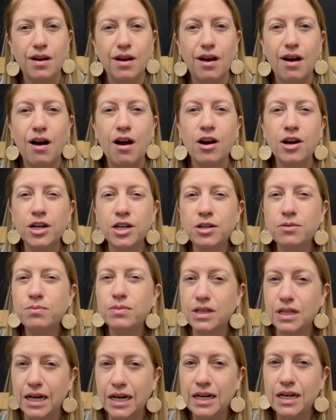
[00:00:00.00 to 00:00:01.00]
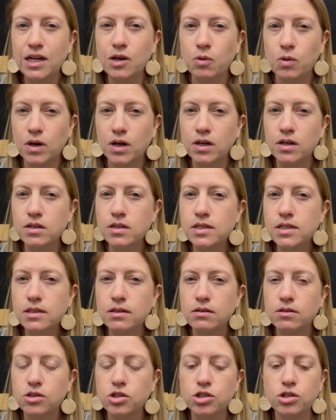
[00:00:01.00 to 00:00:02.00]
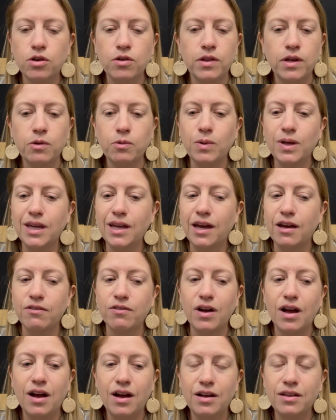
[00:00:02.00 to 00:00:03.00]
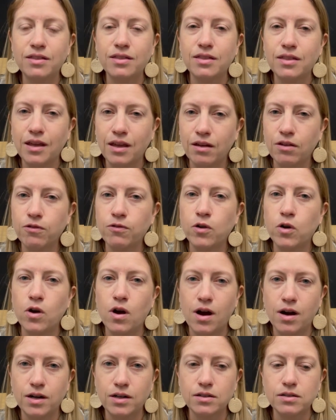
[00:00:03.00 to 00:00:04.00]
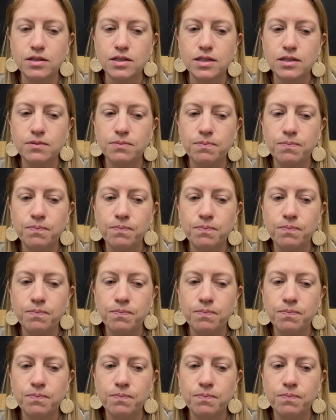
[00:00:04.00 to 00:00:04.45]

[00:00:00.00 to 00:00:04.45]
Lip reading: Our complaining words show that we have unthankful hearts.